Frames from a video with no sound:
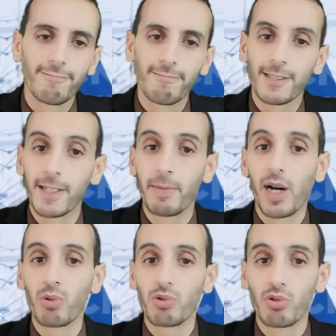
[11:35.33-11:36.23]
Is
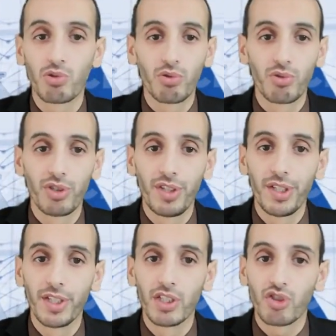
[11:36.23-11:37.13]
about also
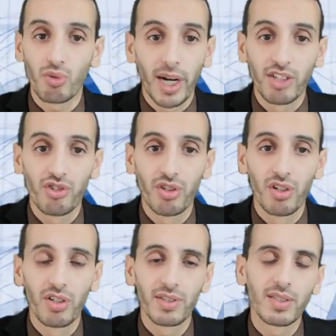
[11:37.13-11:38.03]
the
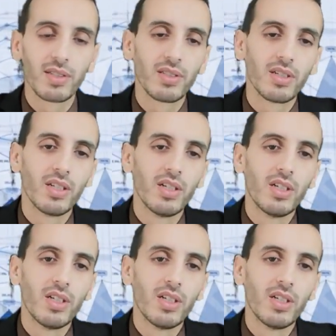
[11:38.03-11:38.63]
structures and